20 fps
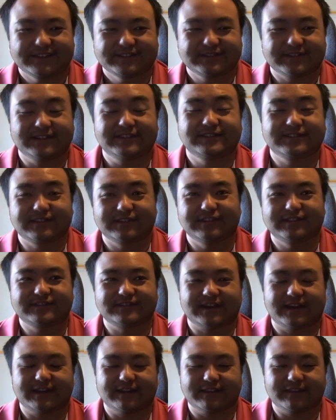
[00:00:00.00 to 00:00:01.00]
So that's a good
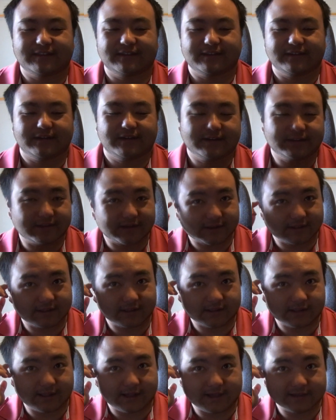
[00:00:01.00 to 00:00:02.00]
sign of
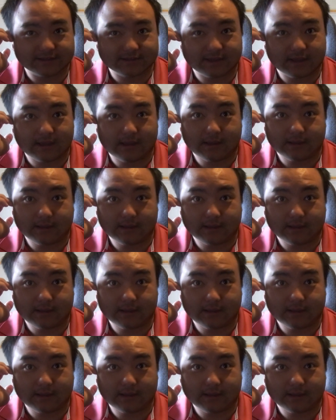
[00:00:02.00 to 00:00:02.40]
the class.